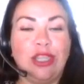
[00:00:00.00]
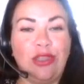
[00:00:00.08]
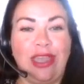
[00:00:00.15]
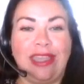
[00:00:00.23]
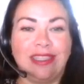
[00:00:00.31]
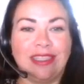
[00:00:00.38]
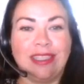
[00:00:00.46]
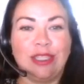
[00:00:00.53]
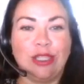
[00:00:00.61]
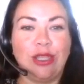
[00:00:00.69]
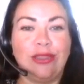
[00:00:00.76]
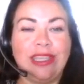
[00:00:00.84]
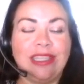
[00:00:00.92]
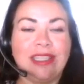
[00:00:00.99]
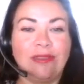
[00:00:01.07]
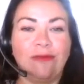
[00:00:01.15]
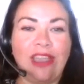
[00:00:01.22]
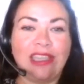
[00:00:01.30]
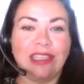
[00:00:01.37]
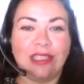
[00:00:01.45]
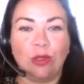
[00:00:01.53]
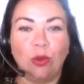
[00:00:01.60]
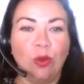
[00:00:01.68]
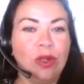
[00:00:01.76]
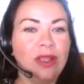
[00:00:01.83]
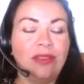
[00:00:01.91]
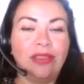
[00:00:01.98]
this vessel